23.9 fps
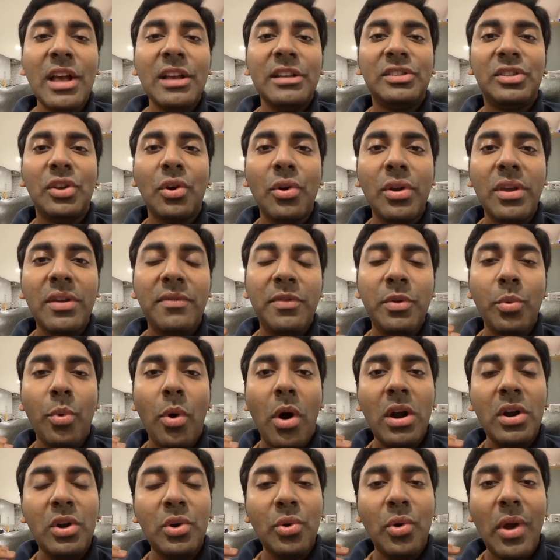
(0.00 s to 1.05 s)
So if you
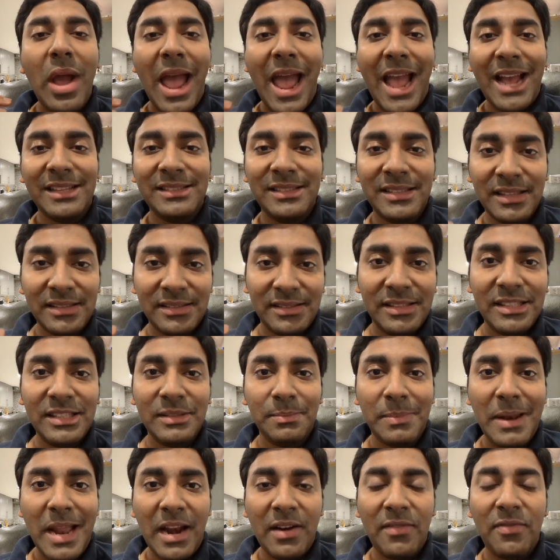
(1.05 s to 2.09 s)
want to access this
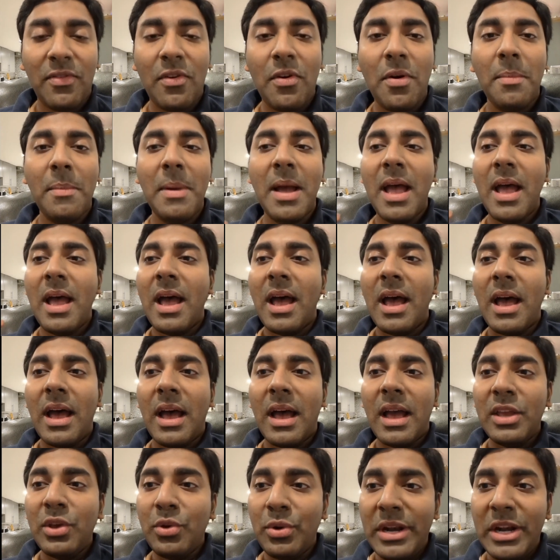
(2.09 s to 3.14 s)
platform,
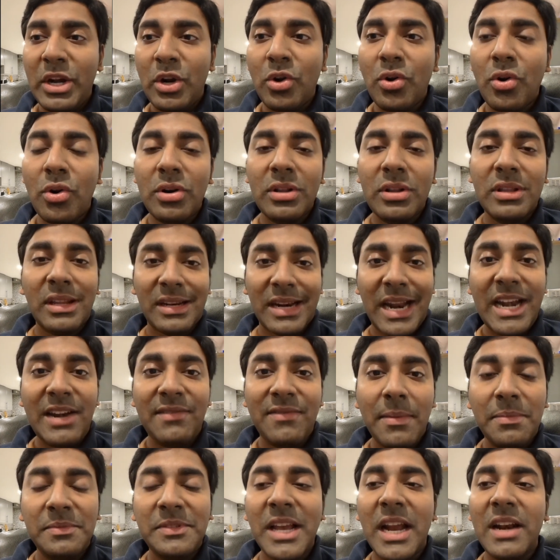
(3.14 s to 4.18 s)
you need to go to the right
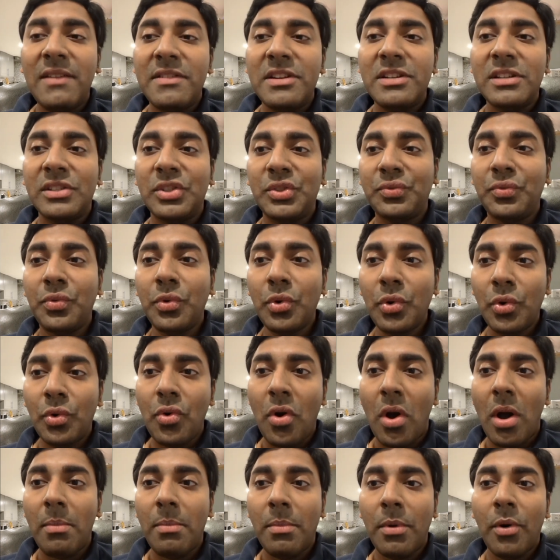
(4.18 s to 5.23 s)
website, which is
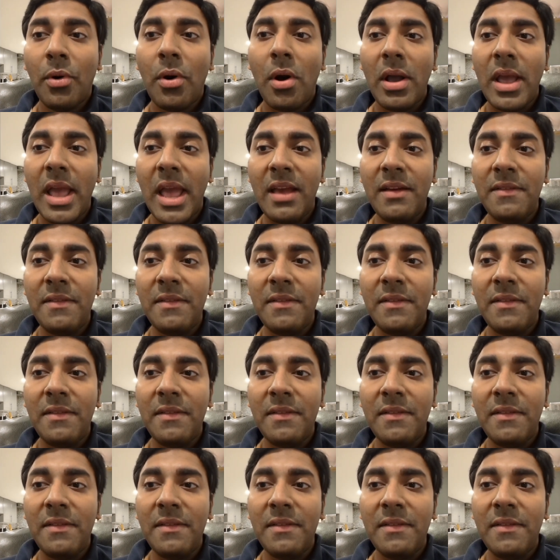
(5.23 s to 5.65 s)
Furucombo,